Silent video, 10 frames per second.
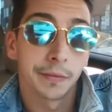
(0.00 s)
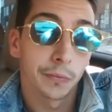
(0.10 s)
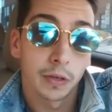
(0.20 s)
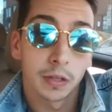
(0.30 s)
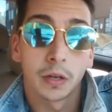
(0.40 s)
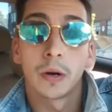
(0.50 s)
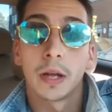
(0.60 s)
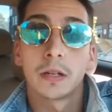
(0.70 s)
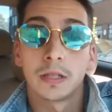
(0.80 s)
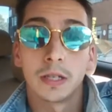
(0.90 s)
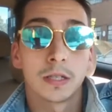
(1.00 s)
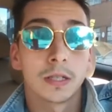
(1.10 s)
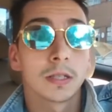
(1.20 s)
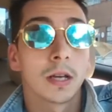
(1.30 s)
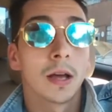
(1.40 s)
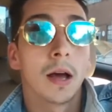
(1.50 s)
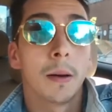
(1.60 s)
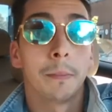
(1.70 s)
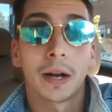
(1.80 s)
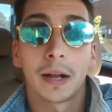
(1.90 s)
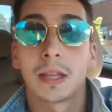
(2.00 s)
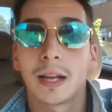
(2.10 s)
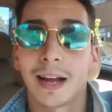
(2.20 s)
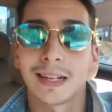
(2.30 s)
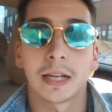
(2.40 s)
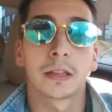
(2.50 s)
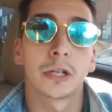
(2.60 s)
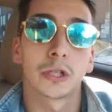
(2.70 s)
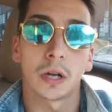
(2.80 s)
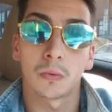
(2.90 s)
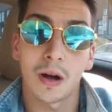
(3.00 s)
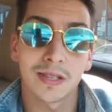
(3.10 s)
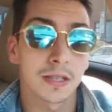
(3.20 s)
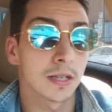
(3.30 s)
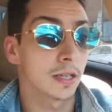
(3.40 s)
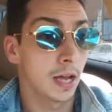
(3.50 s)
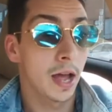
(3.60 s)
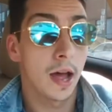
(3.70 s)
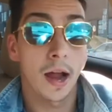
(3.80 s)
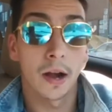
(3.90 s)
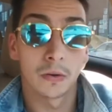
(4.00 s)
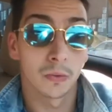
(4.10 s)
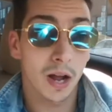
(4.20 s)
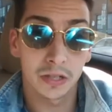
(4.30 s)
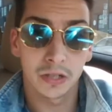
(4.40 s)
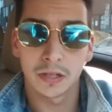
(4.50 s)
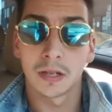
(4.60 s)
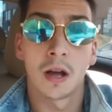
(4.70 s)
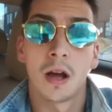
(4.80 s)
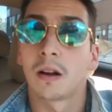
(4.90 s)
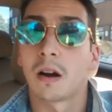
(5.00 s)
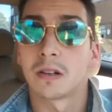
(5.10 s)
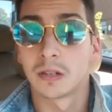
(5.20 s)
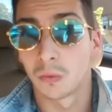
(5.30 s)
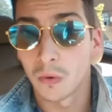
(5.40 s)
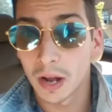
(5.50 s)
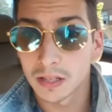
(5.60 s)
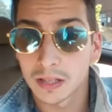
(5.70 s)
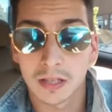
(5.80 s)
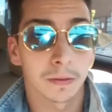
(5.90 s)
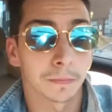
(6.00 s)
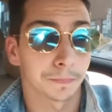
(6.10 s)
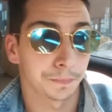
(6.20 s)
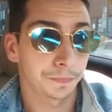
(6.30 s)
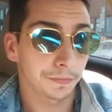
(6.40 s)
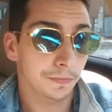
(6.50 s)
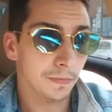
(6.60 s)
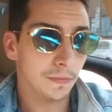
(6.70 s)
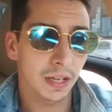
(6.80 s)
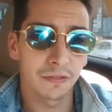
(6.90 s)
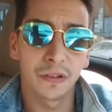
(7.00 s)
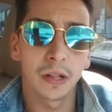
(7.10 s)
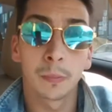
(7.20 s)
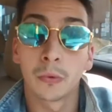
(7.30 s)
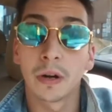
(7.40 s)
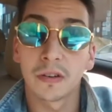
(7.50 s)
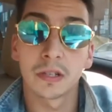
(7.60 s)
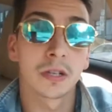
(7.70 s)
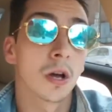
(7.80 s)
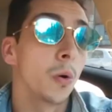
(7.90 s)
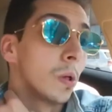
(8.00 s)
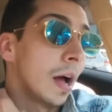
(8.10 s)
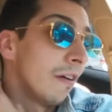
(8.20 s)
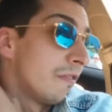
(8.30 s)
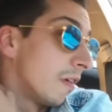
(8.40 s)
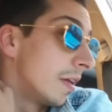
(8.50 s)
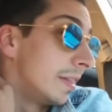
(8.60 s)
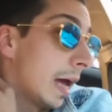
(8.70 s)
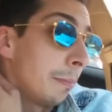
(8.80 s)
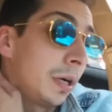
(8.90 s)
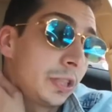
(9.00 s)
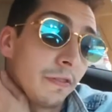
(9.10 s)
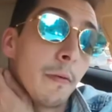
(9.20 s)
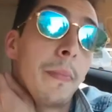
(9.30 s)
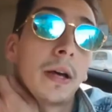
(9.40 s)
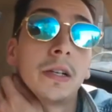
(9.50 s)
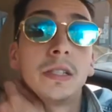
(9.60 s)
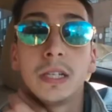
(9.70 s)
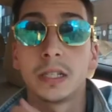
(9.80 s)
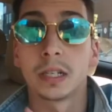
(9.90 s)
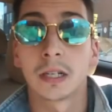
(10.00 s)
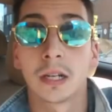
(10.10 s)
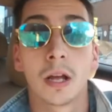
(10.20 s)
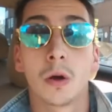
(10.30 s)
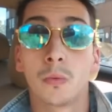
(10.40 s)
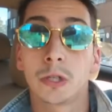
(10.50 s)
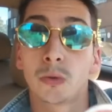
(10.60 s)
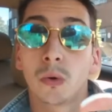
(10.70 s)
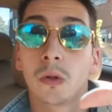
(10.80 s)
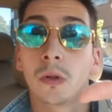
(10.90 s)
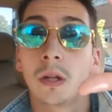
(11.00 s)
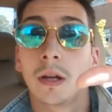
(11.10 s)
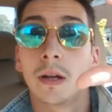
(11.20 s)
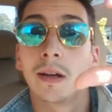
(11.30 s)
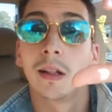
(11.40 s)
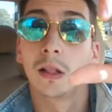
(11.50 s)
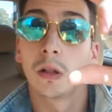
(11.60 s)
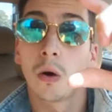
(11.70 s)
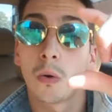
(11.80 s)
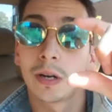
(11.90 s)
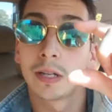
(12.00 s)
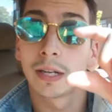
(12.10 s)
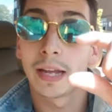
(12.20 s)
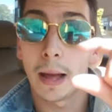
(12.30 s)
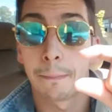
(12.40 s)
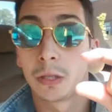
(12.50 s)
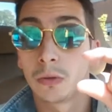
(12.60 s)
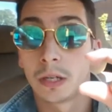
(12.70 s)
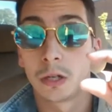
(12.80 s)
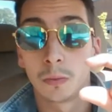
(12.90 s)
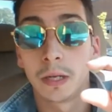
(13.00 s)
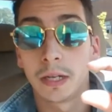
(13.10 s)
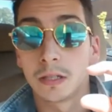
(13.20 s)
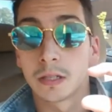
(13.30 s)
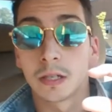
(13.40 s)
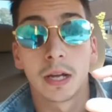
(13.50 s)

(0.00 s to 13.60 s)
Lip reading: one of the greatest seasons, but I think guys like Deshaun Watson, Aaron Rodgers, Carson Wentz, Phillip Rivers will have that much of a better season, which will lower the gap between QBs.